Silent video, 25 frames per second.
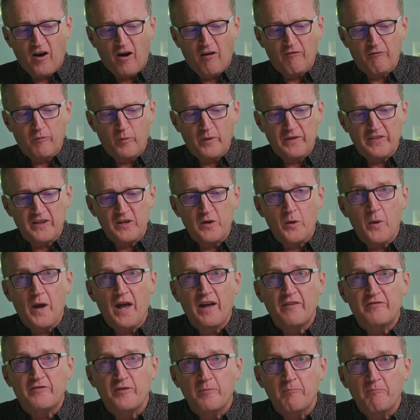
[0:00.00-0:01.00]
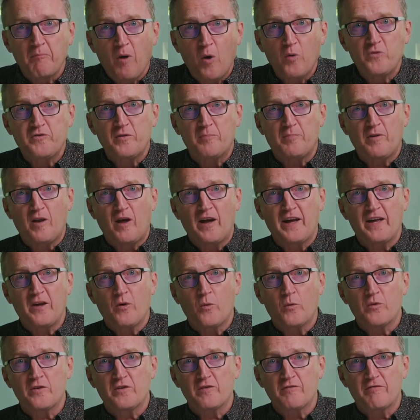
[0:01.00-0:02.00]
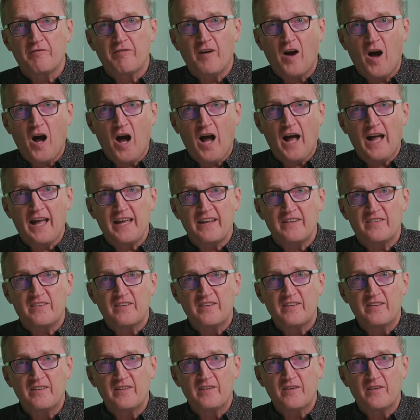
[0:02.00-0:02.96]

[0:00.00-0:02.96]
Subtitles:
of whether you have to multiply or divide